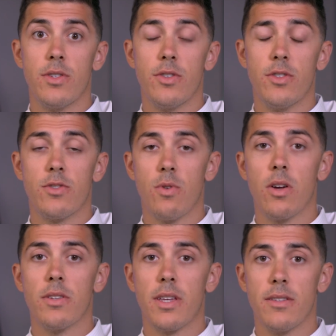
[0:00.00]
should
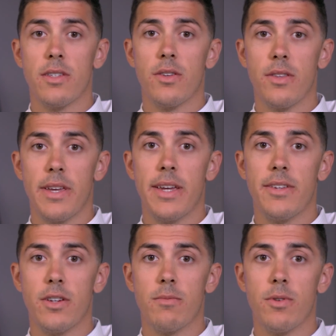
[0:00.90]
strongly consider the
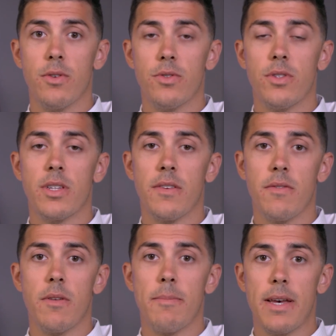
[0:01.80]
anterior approach to give them
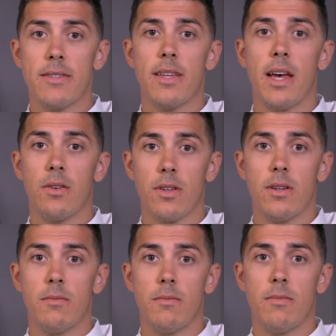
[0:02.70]
the best
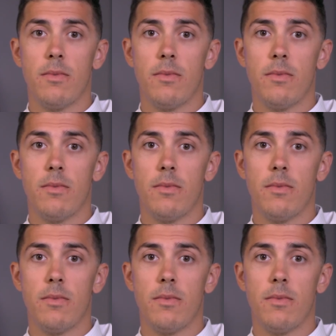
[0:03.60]
outcome.